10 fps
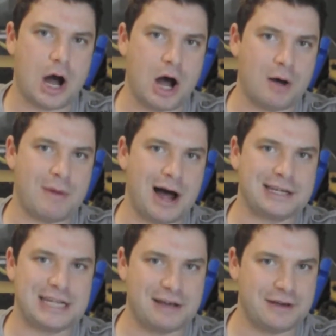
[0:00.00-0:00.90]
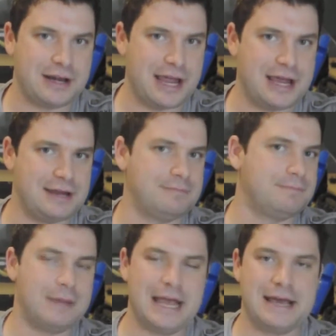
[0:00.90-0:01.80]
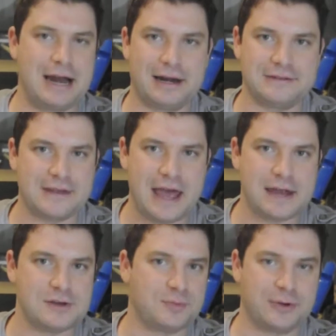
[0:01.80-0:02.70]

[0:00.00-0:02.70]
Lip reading: I'd give it a 8 out of 10.